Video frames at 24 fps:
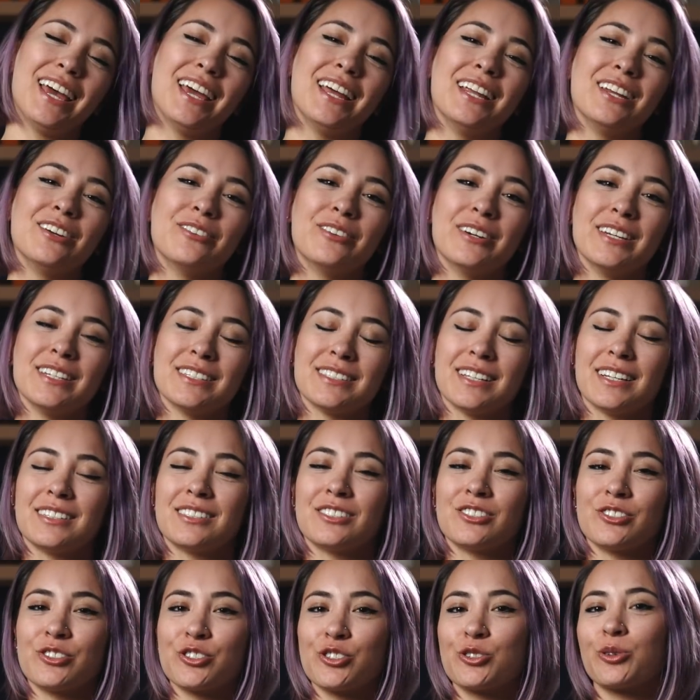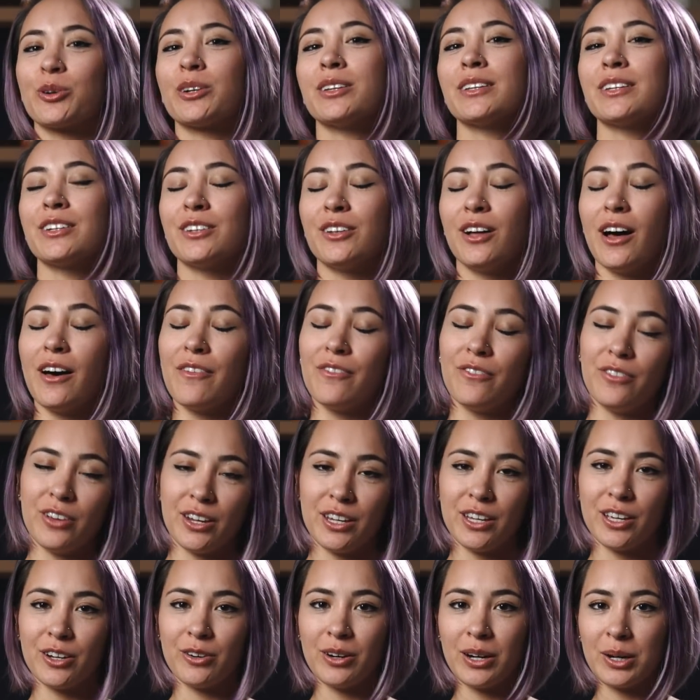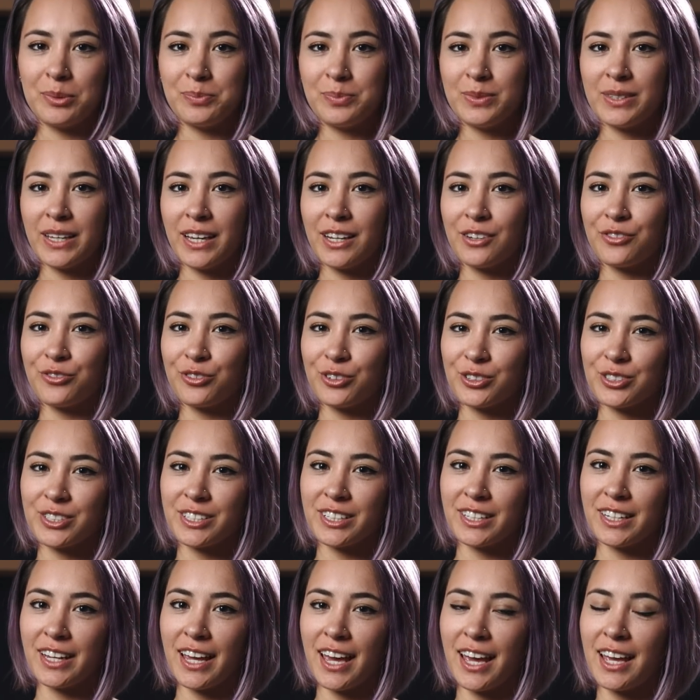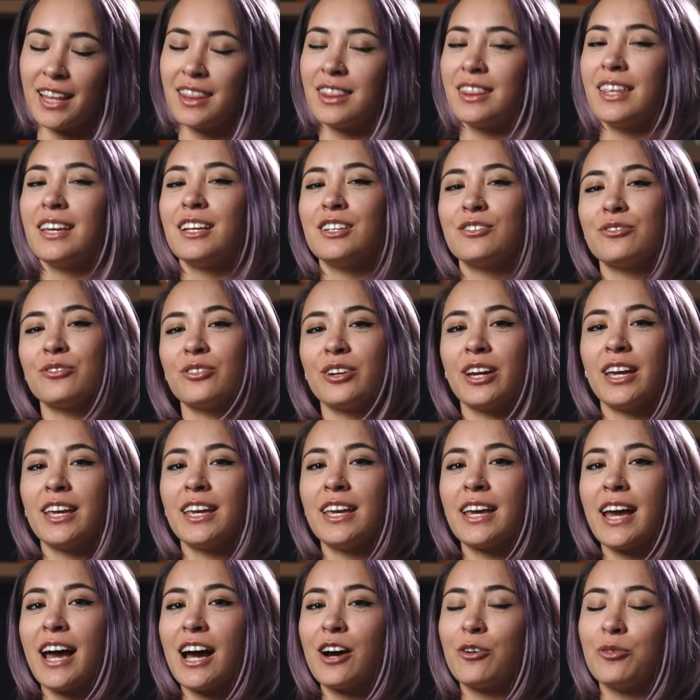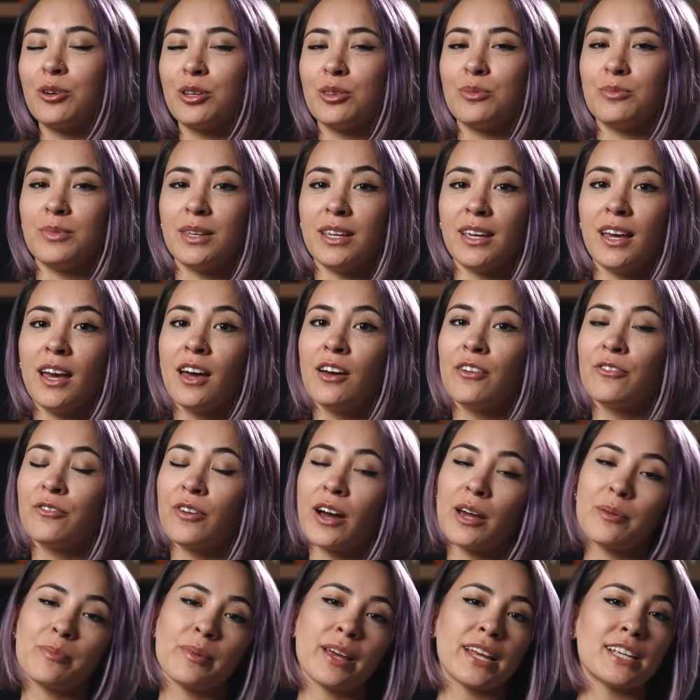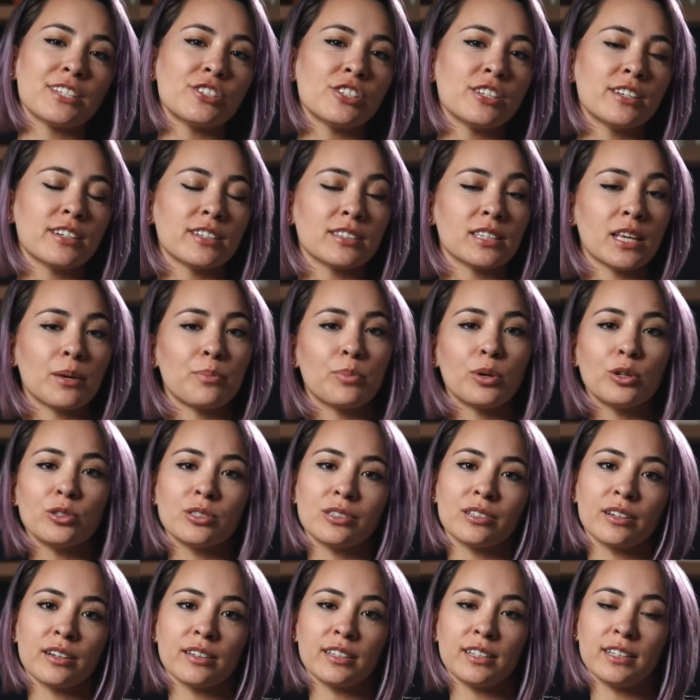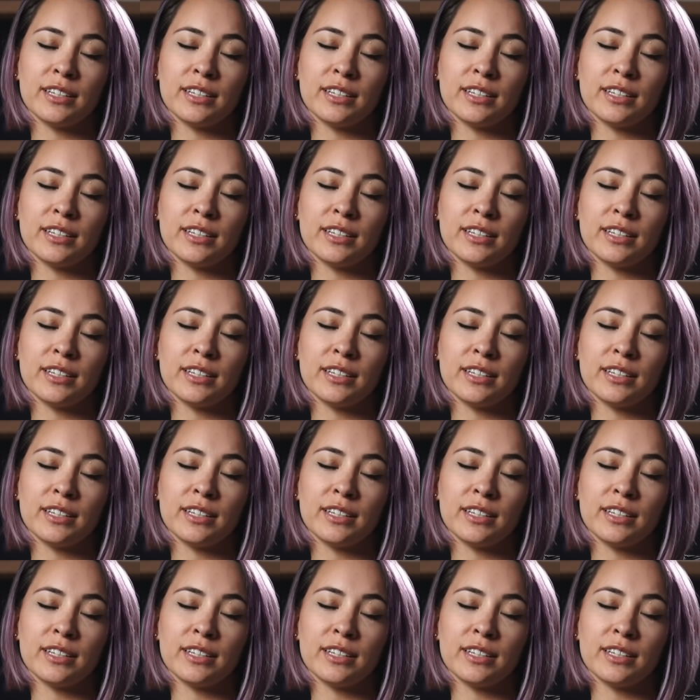Anyways, that's a short little video update for today. Thanks for hanging out with me. Find my IG because I post there on the